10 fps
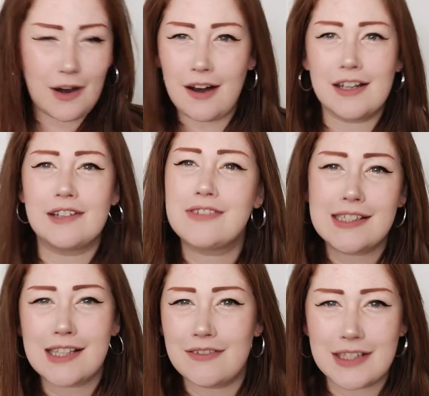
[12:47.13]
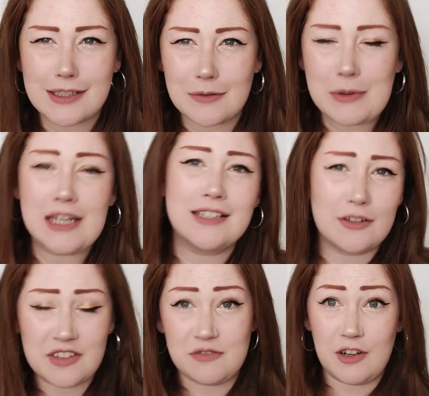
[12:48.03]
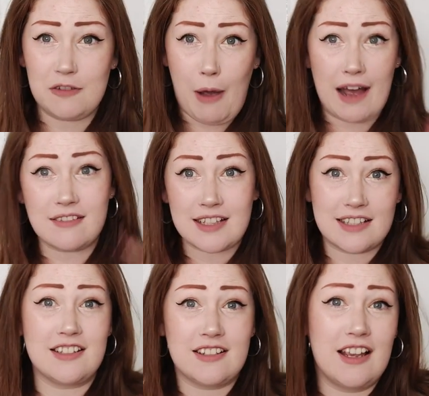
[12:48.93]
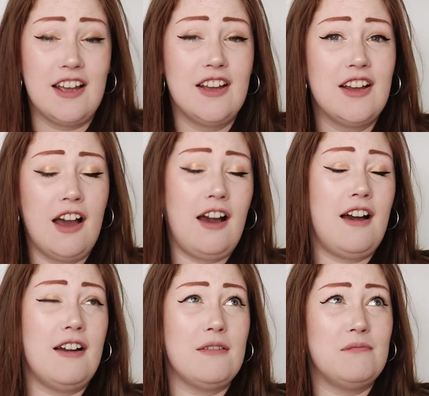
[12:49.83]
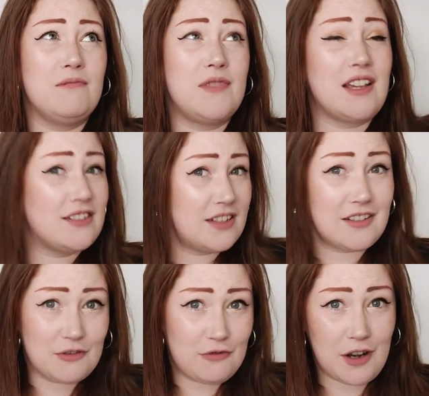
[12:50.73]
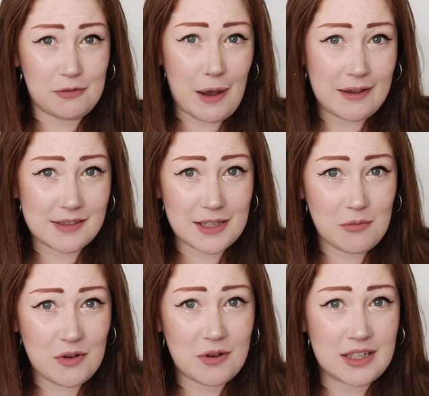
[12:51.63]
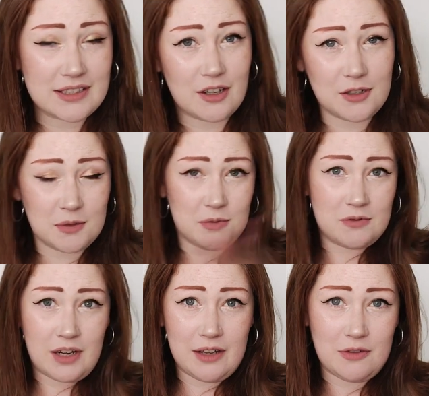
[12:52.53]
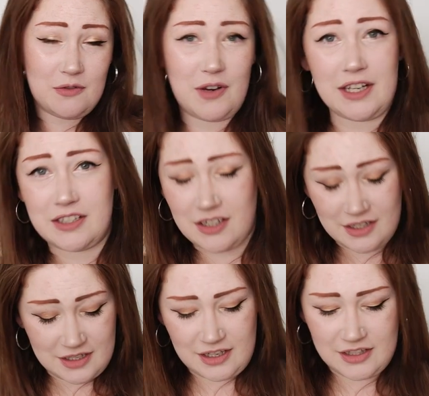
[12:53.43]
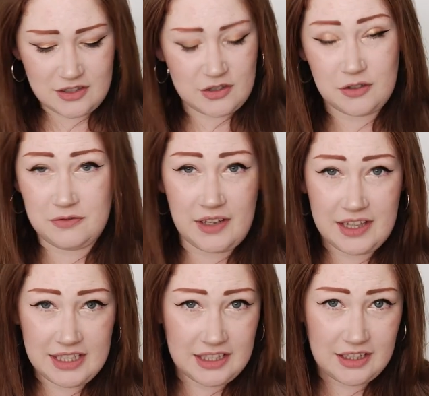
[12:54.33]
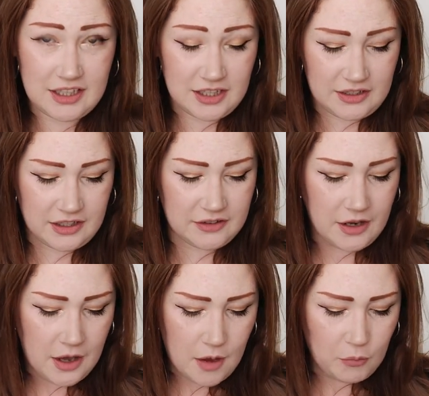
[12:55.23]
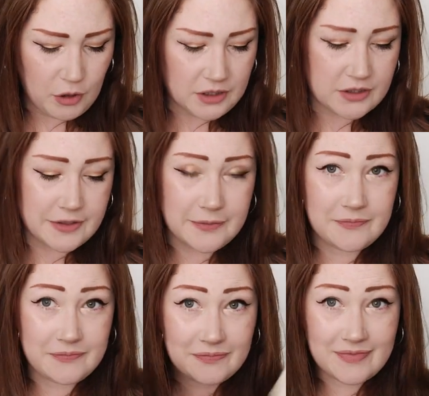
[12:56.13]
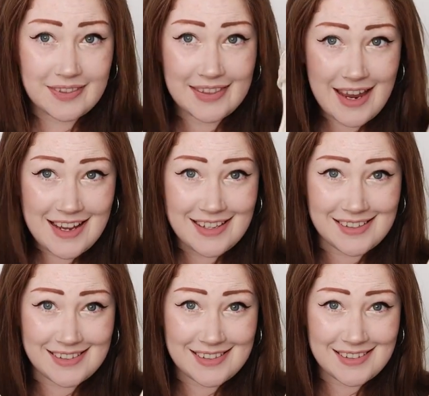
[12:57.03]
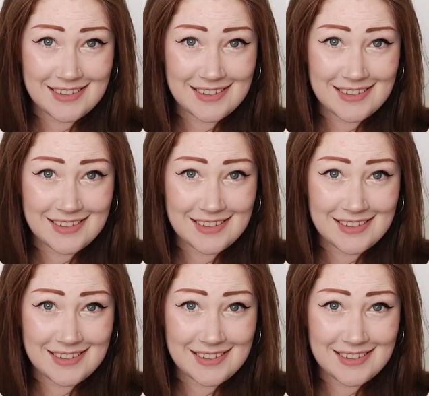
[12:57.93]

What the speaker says: £5.70 something, because Everything £5 isn't necessarily £5 anymore. It's gone up with rate of inflation and stuff, I think. I don't know. But these.